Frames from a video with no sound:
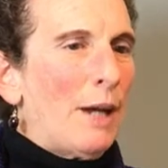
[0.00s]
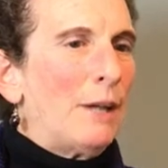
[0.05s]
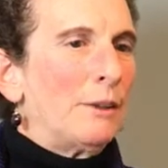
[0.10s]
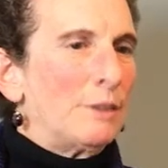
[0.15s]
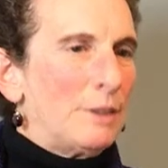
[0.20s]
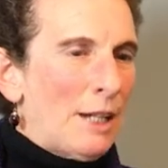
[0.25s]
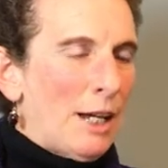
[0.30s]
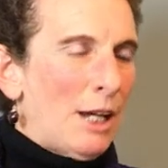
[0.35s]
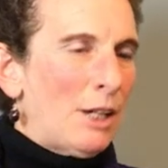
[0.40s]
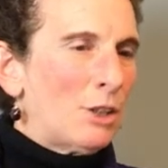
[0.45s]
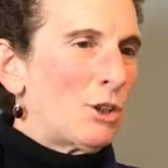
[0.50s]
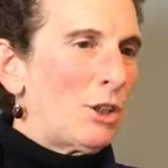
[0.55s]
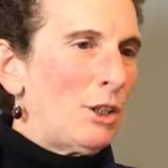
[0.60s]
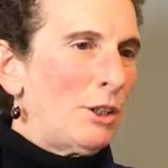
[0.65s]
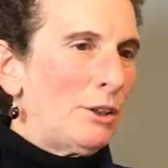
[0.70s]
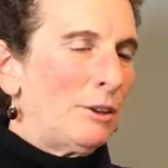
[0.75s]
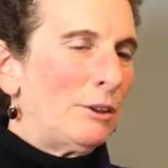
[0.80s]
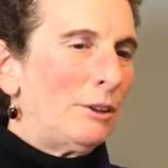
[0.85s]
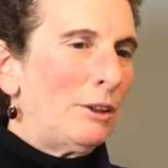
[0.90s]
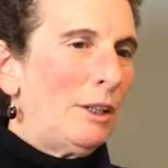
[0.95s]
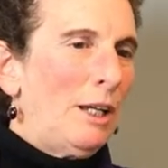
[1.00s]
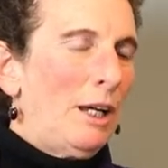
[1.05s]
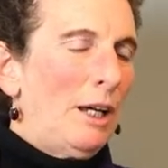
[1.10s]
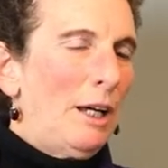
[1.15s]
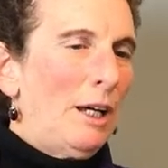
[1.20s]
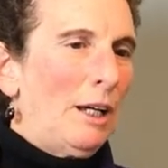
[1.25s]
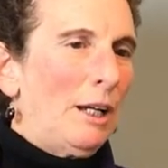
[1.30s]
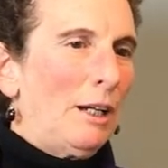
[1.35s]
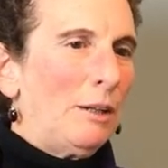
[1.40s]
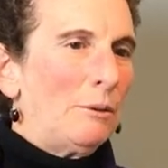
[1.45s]
Dash here,
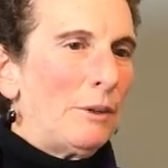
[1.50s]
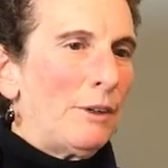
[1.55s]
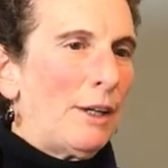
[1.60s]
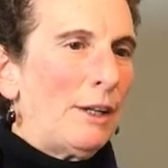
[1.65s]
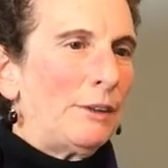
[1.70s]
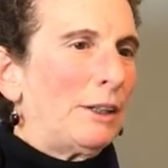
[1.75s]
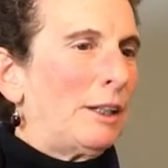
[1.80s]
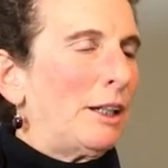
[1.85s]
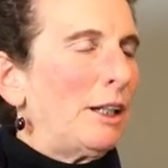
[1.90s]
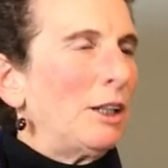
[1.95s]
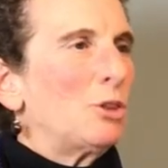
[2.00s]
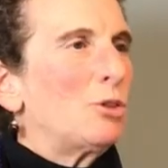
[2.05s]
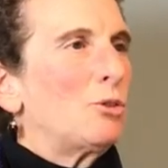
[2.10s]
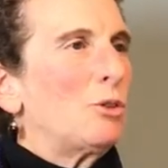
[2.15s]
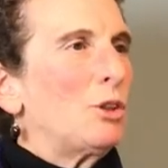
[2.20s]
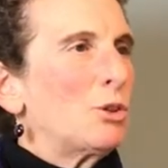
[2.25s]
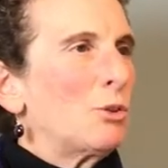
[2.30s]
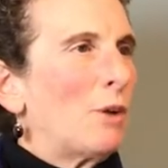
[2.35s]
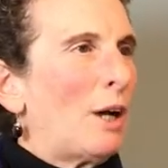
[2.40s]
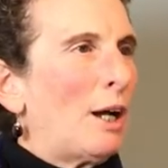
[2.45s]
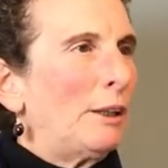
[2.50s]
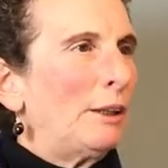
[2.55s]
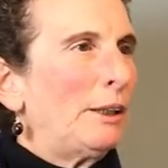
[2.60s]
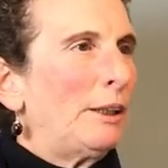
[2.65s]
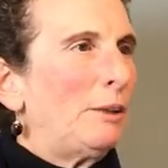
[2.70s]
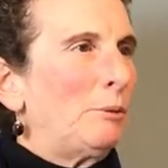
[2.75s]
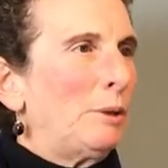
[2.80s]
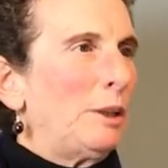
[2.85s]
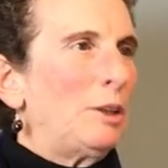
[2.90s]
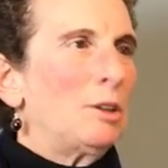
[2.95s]
without the King Street
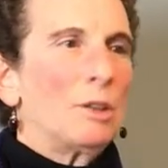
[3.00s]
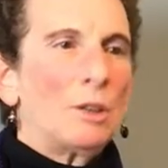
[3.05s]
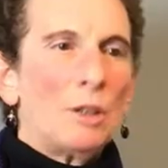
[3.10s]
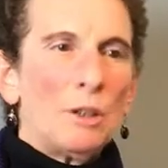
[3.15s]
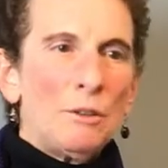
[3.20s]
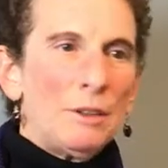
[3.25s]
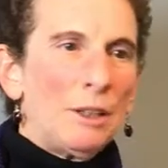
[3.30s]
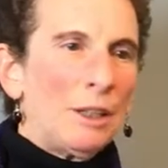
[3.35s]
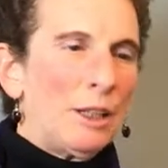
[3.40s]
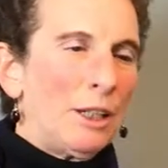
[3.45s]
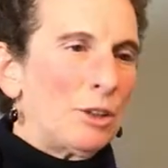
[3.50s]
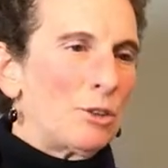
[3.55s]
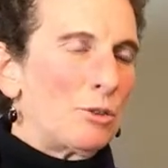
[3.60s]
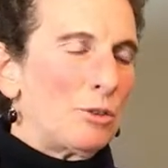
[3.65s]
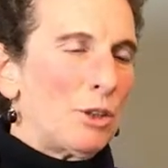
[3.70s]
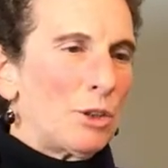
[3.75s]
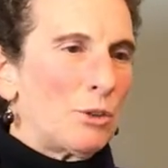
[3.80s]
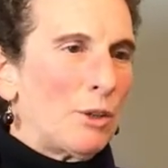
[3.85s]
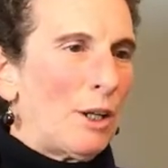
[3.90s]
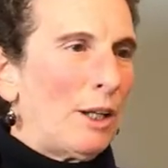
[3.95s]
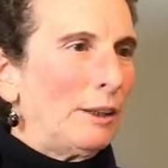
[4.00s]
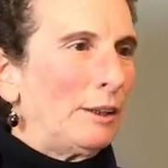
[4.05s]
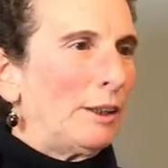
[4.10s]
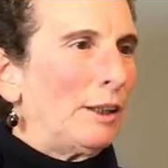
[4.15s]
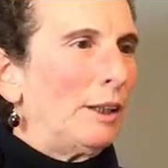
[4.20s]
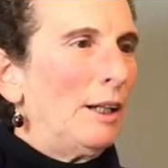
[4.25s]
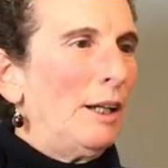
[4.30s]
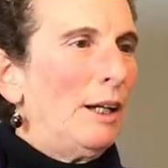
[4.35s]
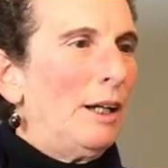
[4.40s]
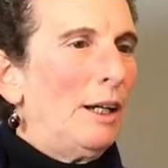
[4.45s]
Trolley, we took over the King Street
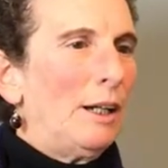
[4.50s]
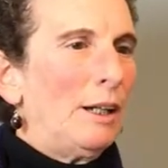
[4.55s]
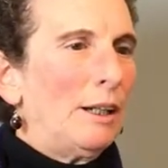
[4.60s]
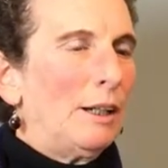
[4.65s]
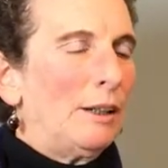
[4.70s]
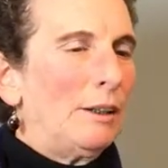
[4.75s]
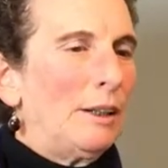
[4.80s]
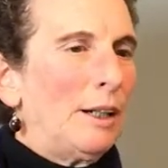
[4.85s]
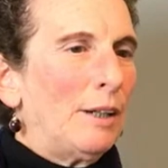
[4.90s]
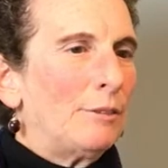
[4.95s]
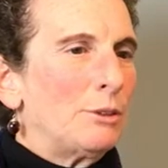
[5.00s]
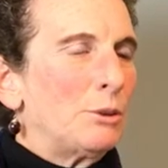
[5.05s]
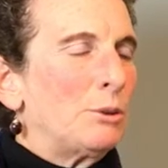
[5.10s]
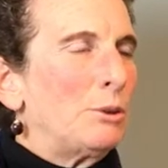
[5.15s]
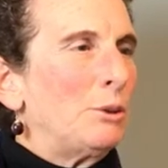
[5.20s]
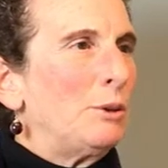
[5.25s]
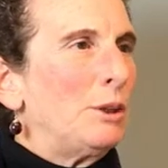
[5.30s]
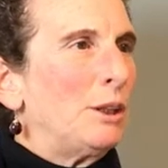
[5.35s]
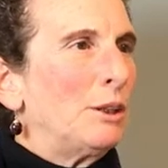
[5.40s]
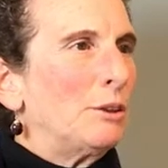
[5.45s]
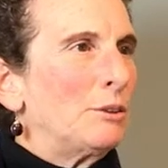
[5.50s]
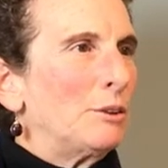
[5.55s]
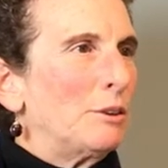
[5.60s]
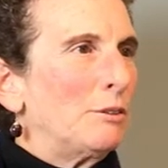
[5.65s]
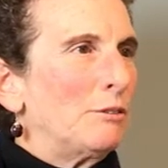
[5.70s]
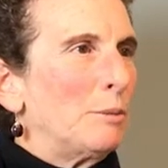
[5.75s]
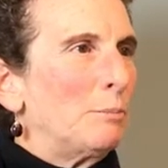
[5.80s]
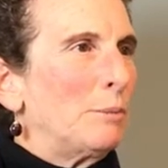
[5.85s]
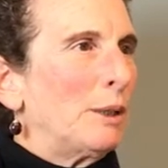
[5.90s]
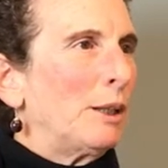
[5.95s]
Trolley after 2 years
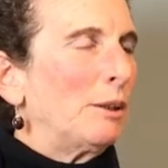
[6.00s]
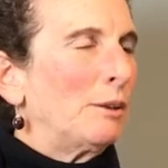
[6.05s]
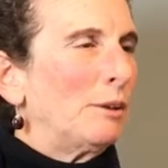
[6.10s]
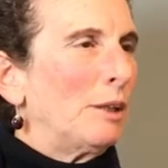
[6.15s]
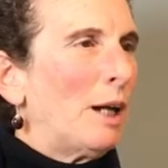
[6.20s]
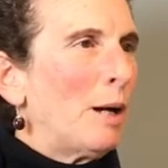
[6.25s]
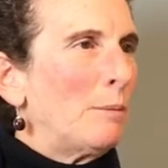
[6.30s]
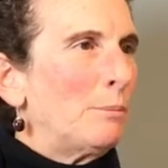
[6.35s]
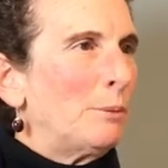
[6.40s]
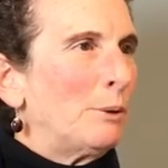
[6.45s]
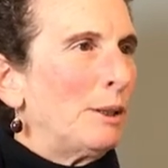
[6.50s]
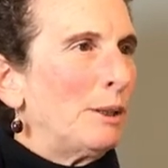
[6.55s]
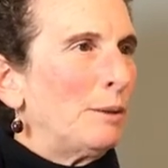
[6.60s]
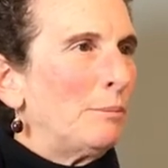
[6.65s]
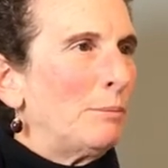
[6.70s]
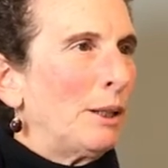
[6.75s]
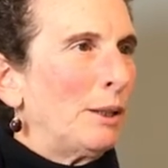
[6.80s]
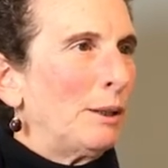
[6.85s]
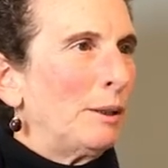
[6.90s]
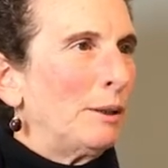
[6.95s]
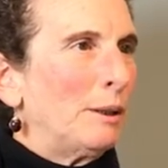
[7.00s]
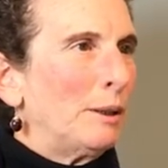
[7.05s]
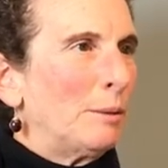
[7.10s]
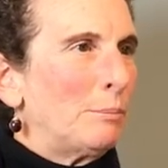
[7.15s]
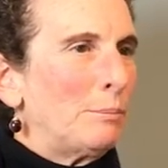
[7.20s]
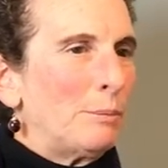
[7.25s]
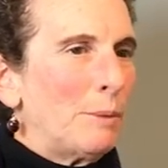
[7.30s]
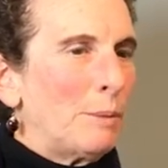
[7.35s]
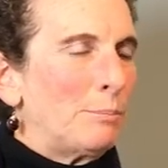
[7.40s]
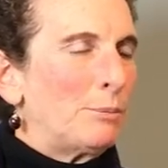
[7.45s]
of it being operated by
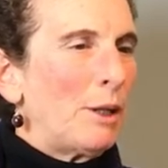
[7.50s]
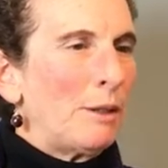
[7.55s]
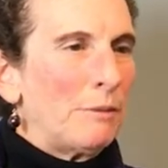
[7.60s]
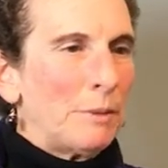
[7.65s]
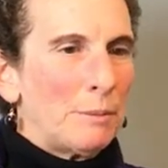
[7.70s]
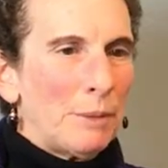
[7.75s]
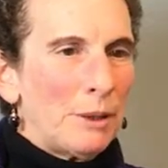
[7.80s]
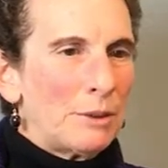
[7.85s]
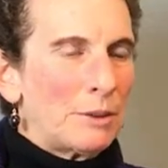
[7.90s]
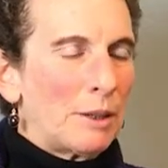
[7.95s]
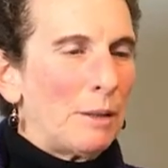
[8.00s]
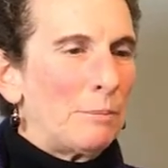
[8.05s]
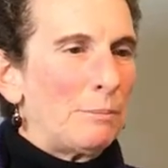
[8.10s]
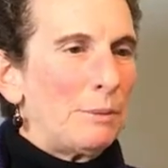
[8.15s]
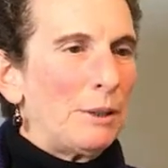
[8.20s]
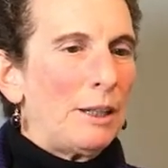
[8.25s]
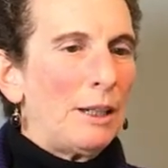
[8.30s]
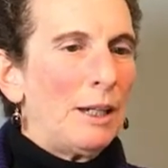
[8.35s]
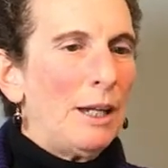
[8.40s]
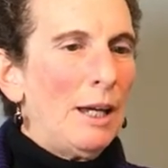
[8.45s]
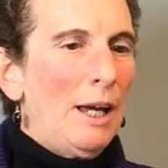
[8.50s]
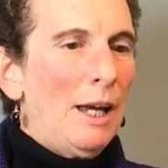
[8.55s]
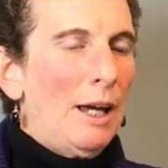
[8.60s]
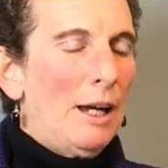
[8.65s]
a private bus company.